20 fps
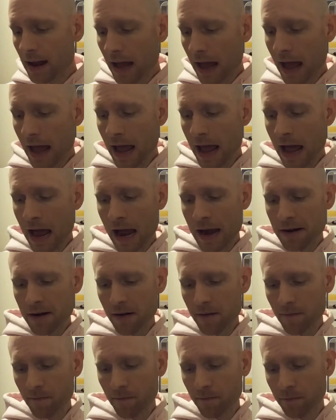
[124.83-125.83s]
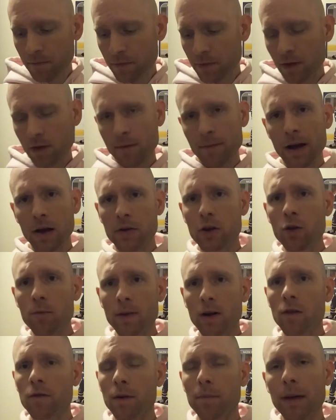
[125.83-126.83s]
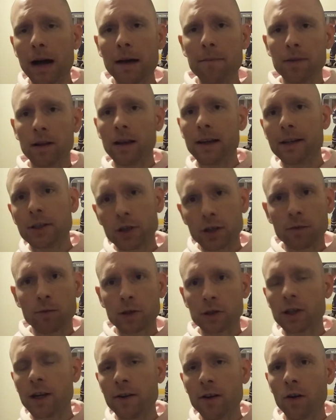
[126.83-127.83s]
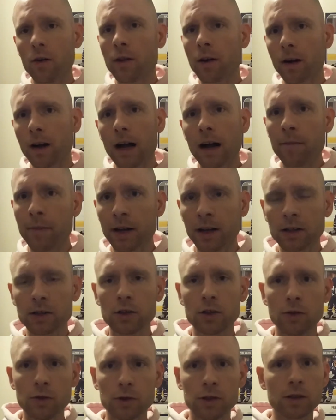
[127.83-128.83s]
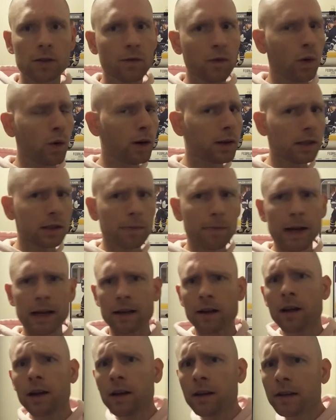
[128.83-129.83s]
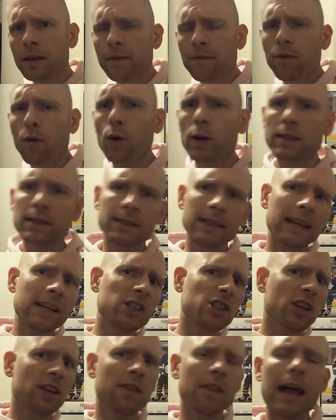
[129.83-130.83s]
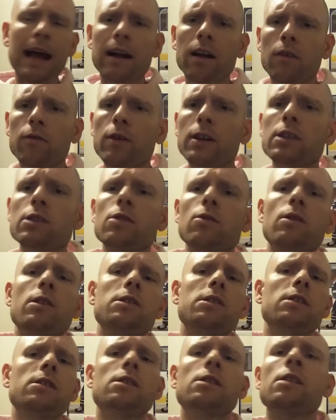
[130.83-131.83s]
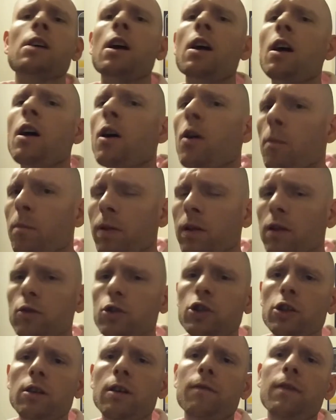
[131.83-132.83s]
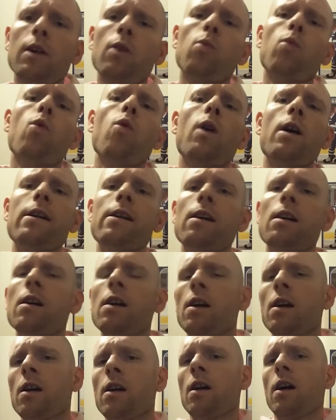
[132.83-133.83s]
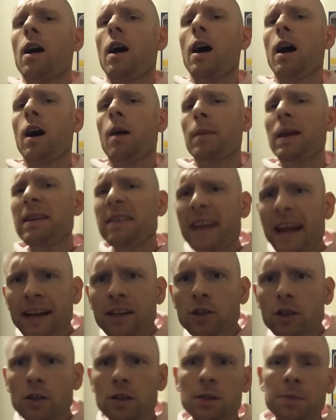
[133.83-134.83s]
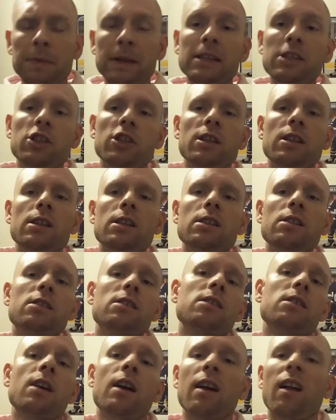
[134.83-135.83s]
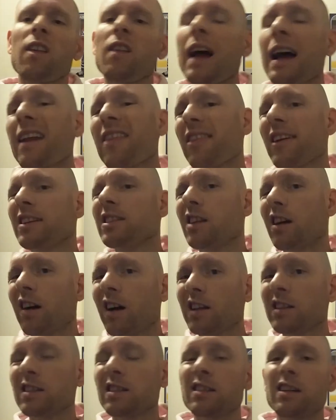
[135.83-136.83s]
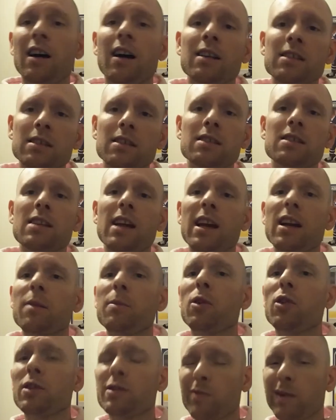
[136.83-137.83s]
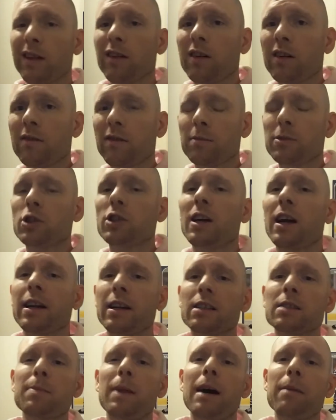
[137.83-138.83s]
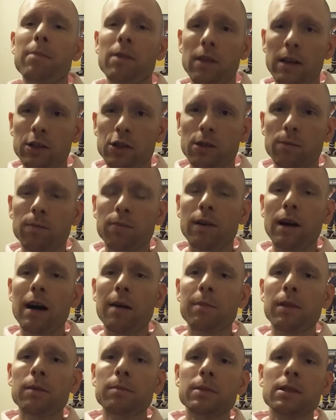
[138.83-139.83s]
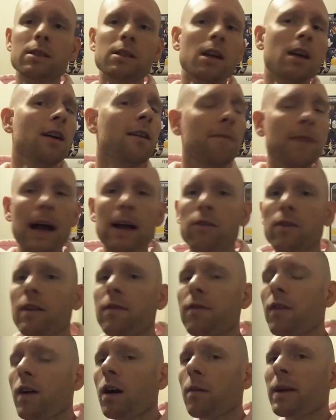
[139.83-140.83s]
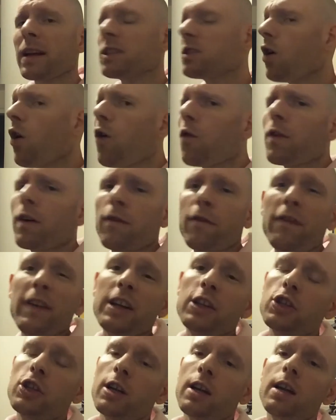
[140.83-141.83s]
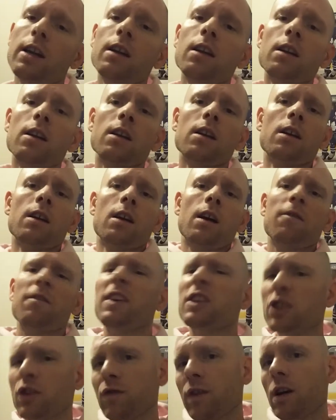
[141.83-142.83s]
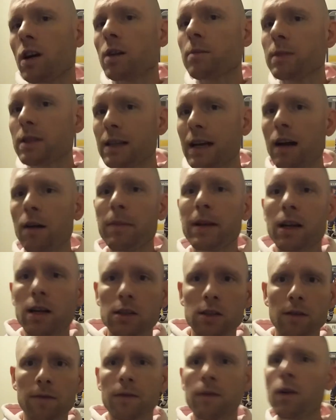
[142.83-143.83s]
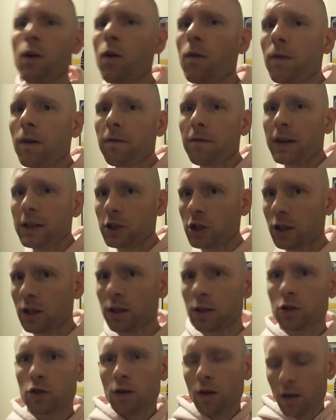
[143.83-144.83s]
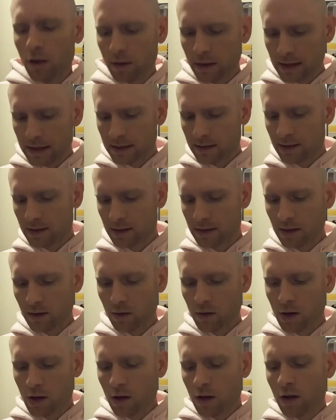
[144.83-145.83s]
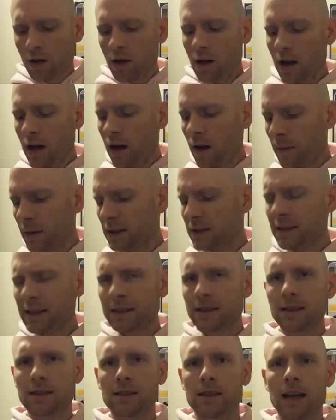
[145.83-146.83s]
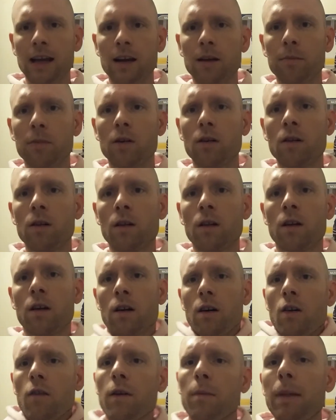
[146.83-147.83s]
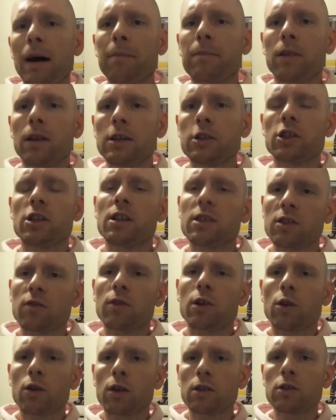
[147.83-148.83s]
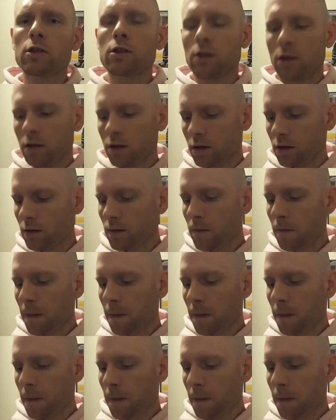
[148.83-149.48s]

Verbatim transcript: And about human overpopulation, which I know they're common excuses for, despite deforestation, lack of resources, pollution of our water, um, endangered species, uh, a lot of things that are uns unsustainable, as we learned from China's population problems, factory farmings, overfishing, fish farms now because of the overfishing and trawler nets. So um, it's not sustainable overpopulation is a real concern.